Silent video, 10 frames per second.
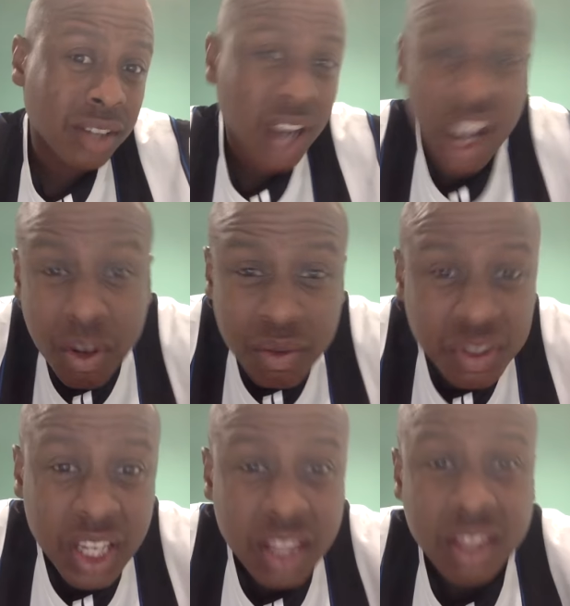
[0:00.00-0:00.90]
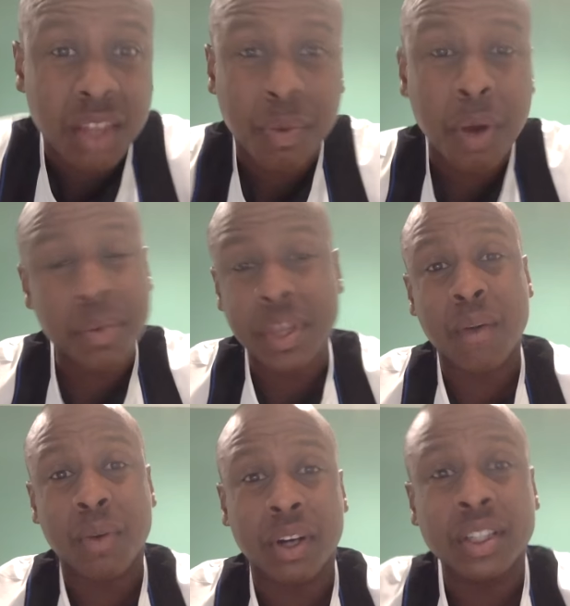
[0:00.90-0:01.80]
I don't see the problem in
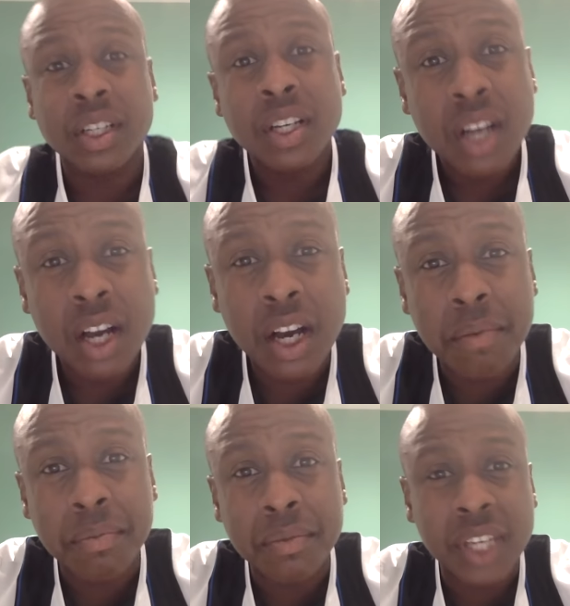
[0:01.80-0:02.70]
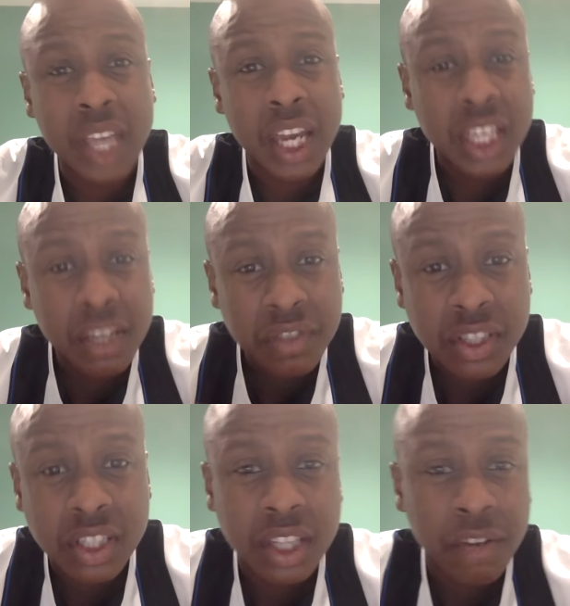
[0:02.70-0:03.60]
that one. Again, it gives
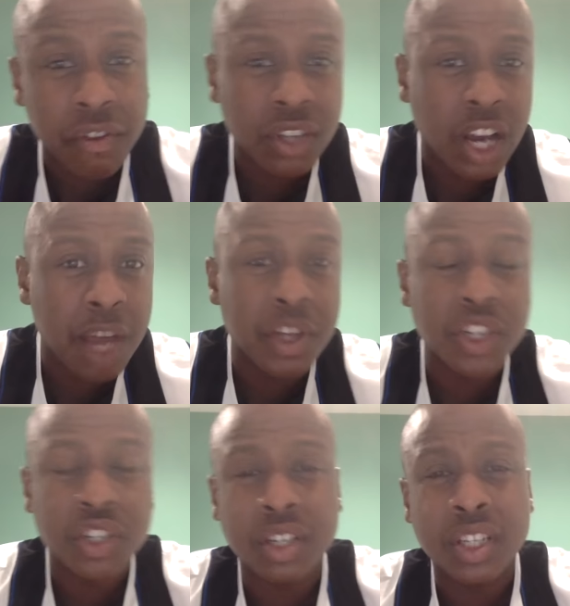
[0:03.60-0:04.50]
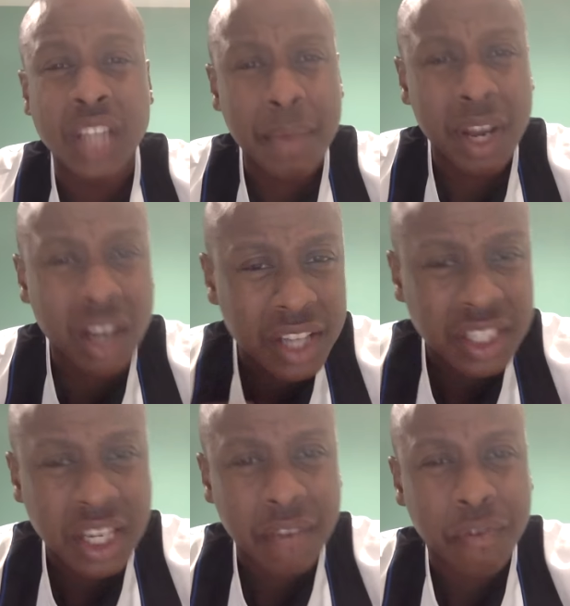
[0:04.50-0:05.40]
us a different dimension. Jan Mat
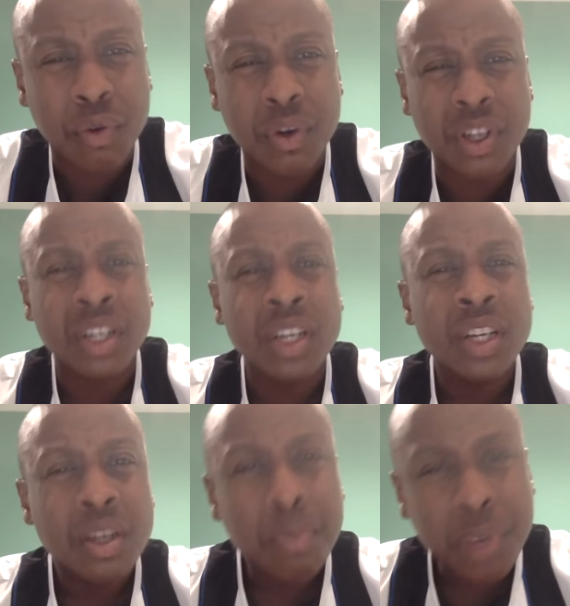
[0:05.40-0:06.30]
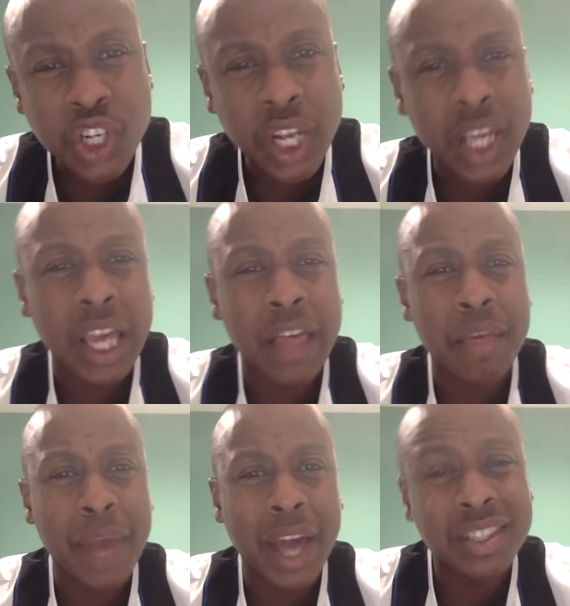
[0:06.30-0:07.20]
likes to get forward, a bit shaky at the
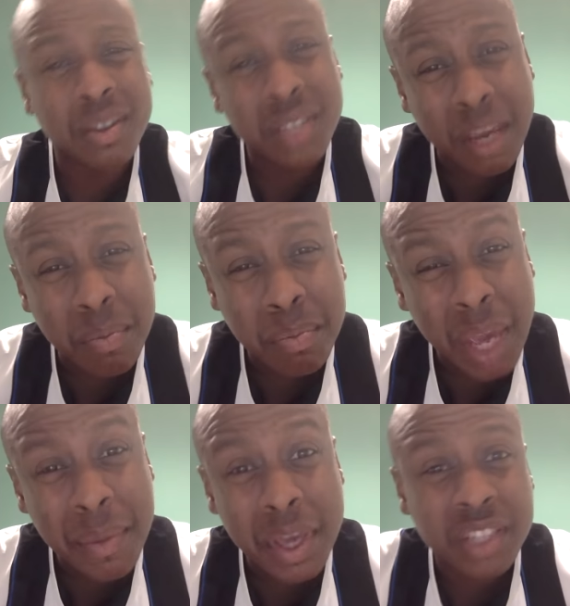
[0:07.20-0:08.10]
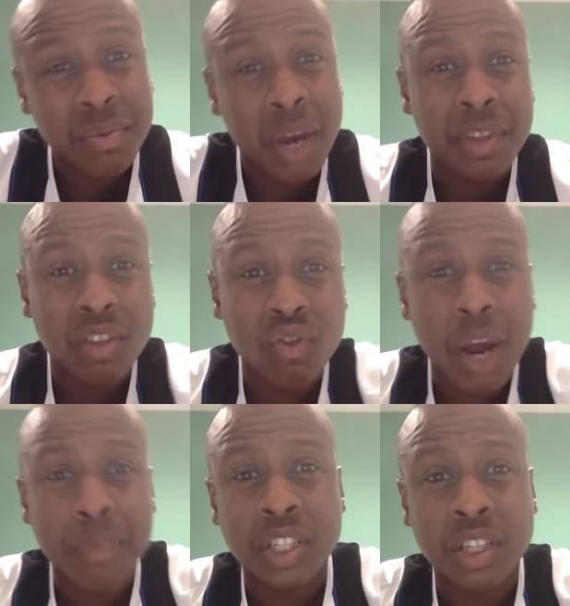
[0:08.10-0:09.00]
back. So again, maybe this might be the
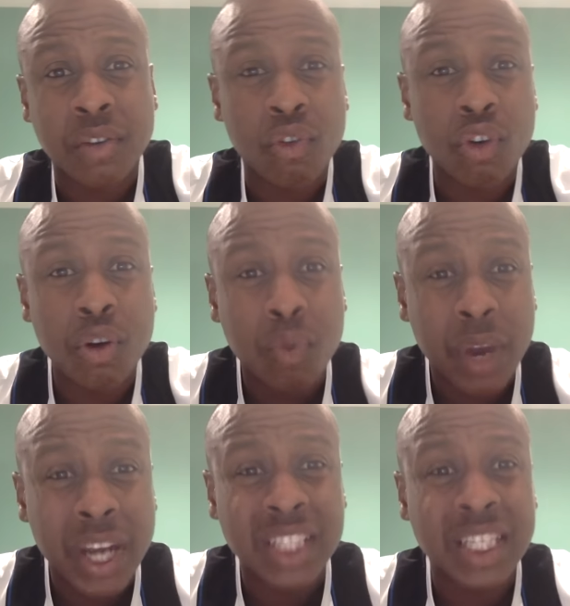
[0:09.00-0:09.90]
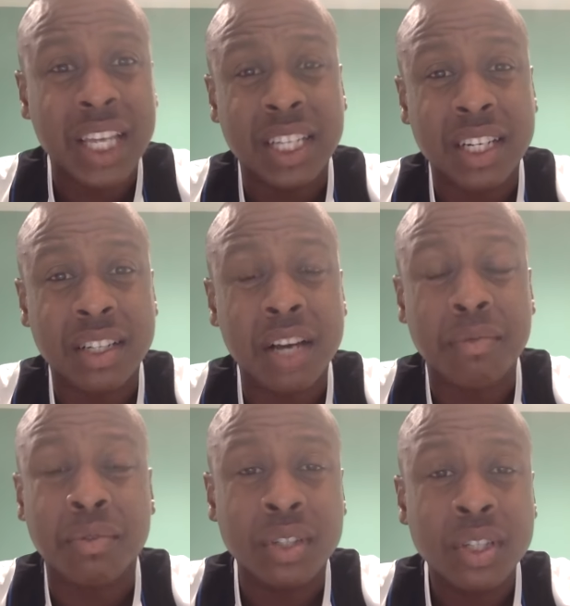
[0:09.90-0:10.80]
right position for him when he stays at the
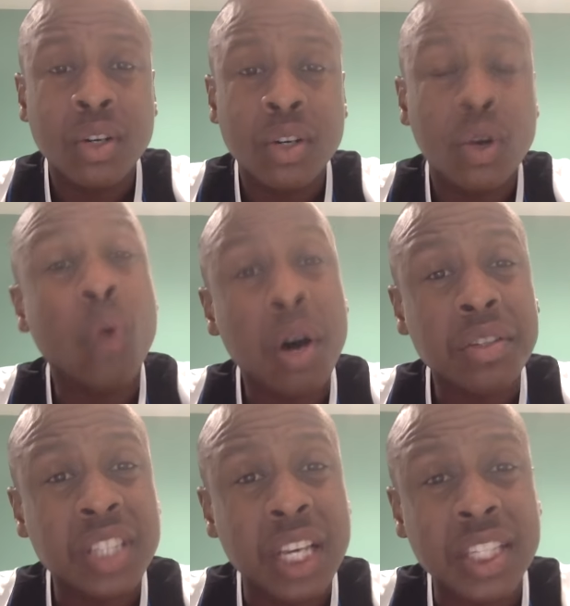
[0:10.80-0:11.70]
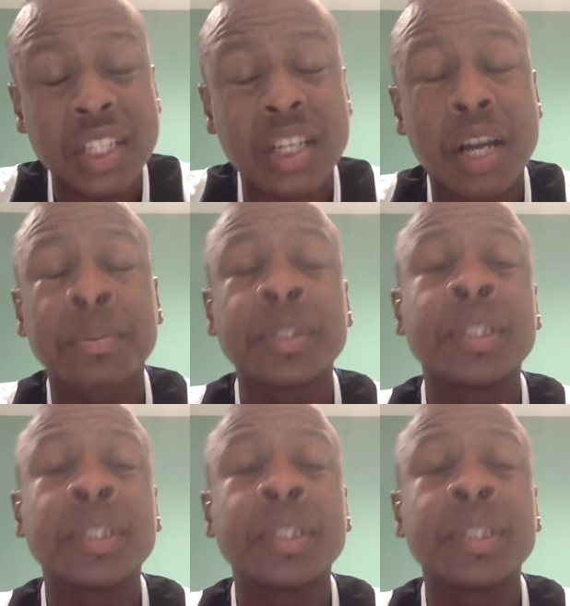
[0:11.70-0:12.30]
club, or whilst he stays at the club.